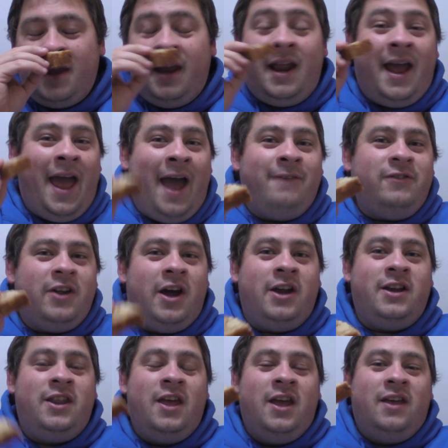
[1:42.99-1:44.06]
And I have
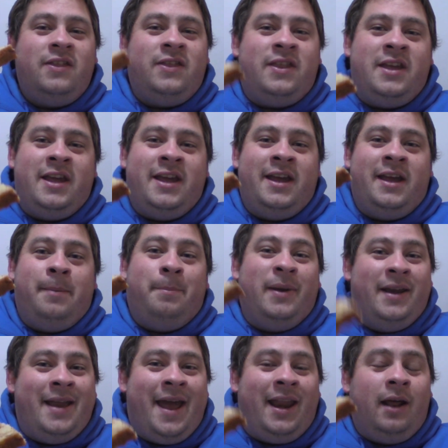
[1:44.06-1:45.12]
done the
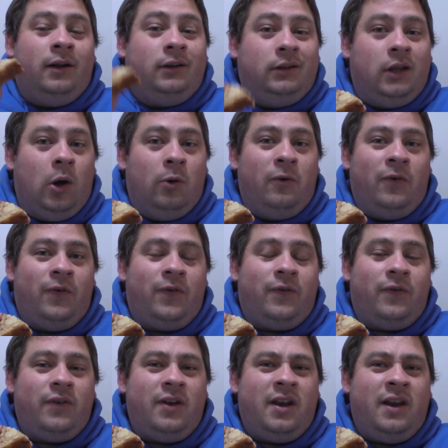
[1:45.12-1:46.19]
banana loaf,
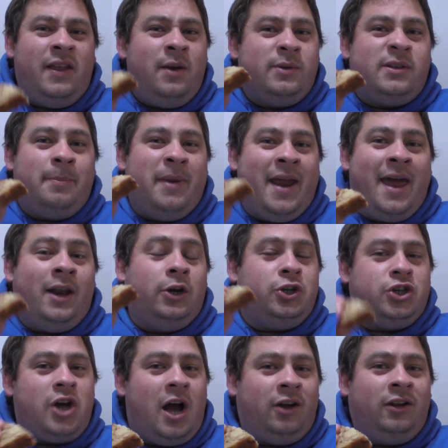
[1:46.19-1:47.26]
I think it was the banana
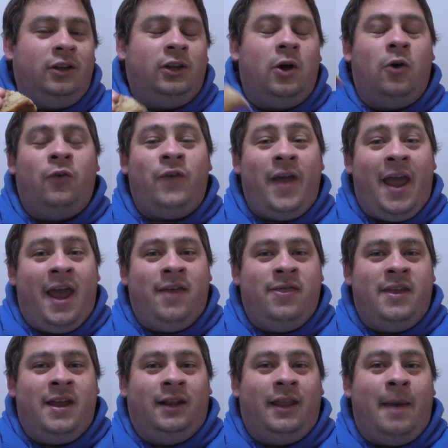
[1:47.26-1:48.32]
and chocolate loaf
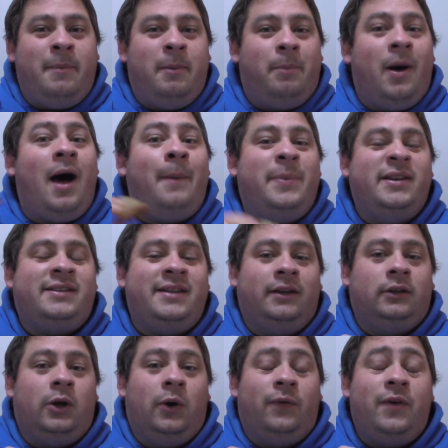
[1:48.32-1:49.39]
and the lemon poppy
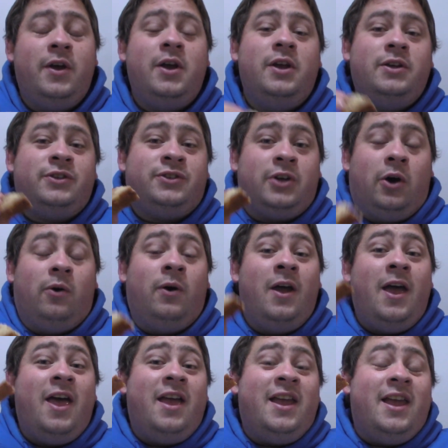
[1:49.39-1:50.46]
seed loaf.
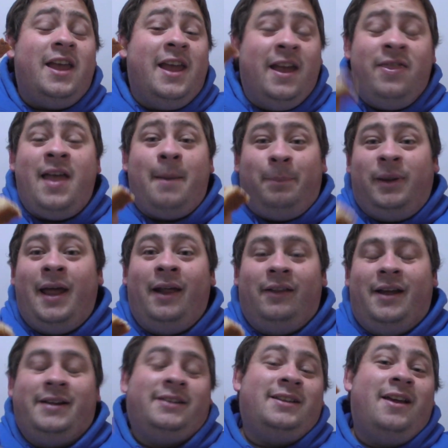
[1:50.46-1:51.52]
So in that
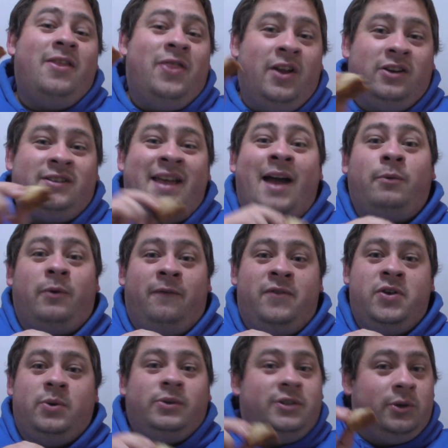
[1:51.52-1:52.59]
playlist, there's that
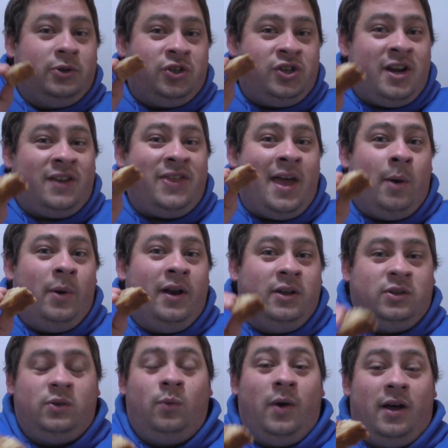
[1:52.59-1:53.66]
review. So check that one
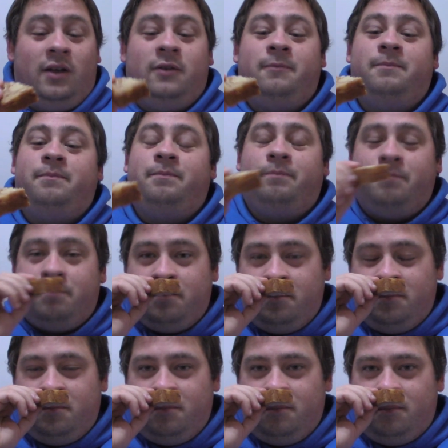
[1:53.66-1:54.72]
as well.
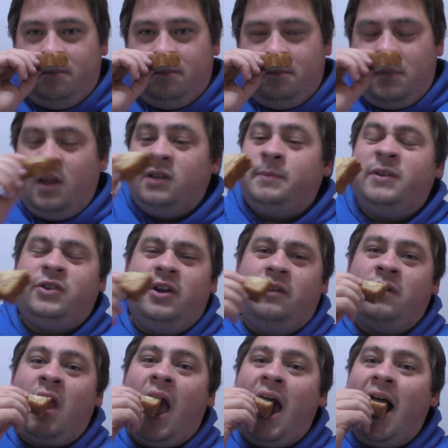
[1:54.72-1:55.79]
Smells
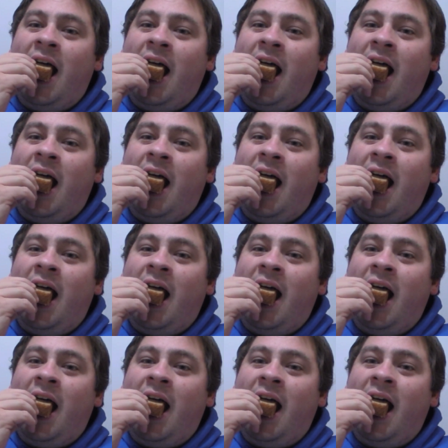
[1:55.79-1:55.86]
good.